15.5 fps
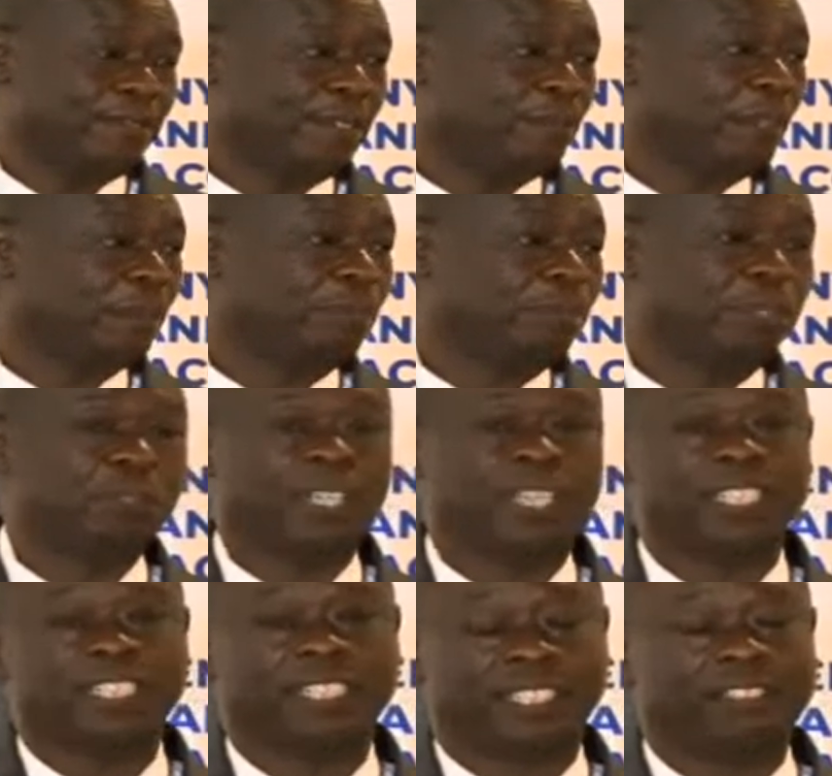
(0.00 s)
From a
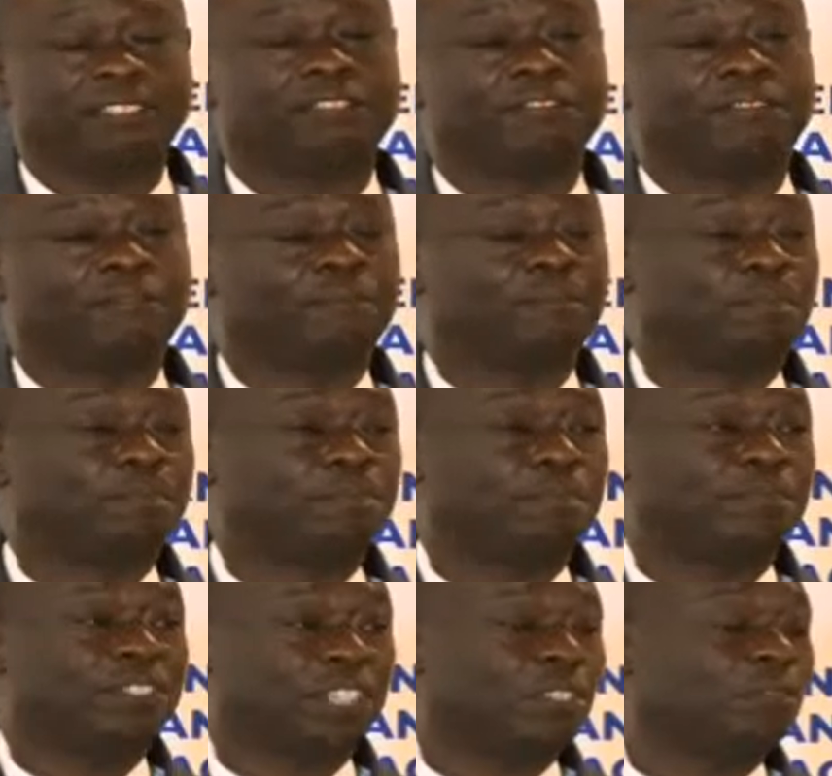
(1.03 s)
purely self,
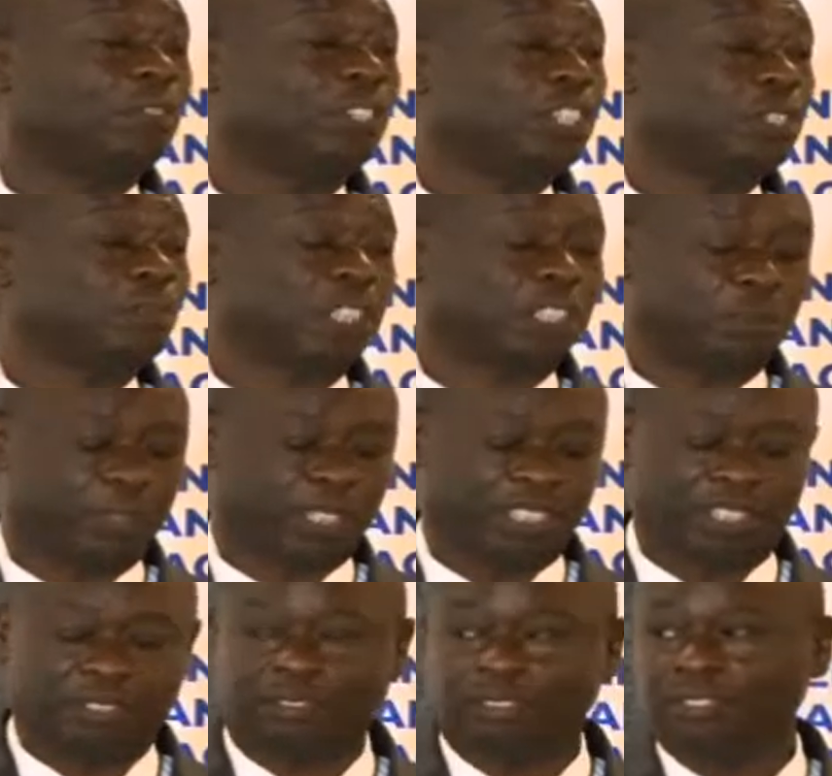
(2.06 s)
selfish
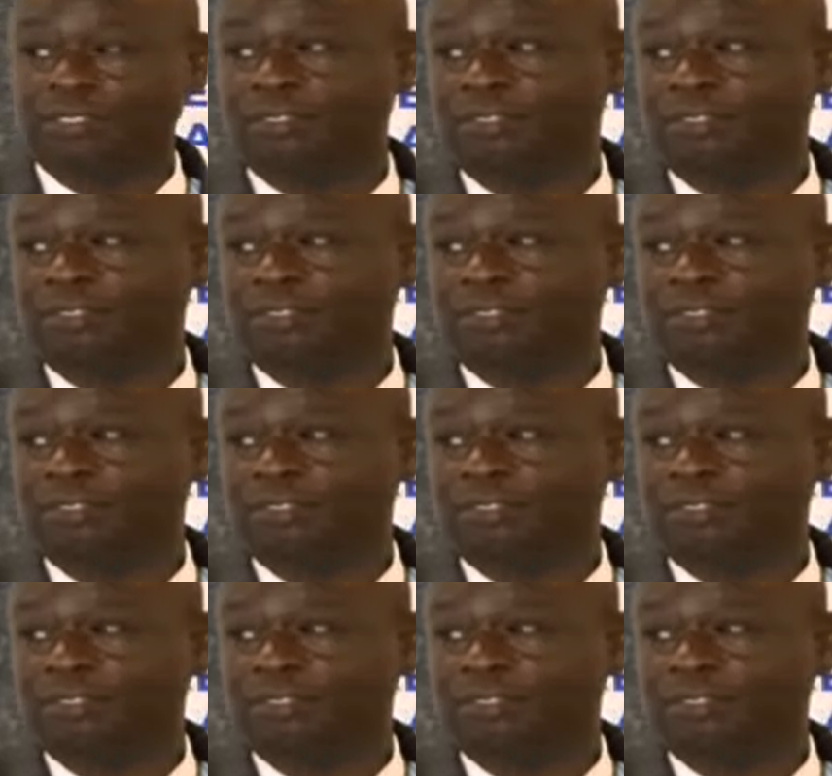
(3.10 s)
perspective,